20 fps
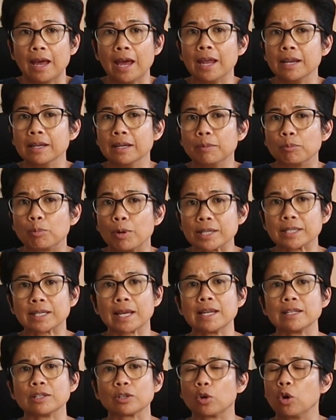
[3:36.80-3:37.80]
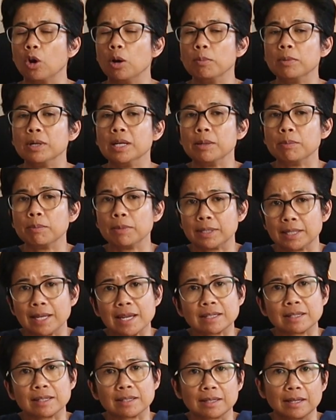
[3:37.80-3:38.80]
And breast cancer commonly
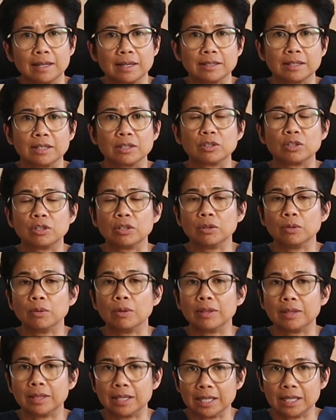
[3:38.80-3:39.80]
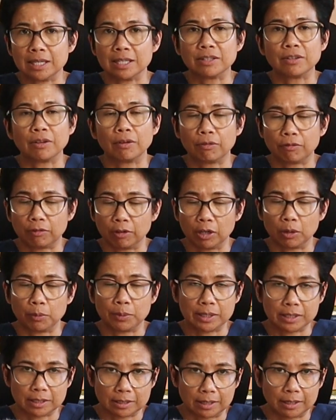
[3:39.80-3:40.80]
metastasizes to these
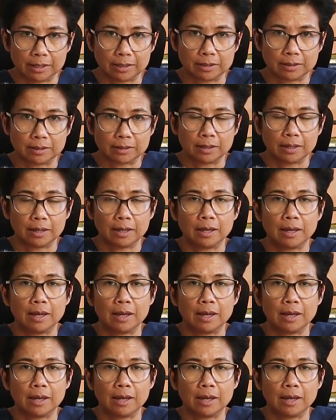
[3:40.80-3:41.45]
following sites.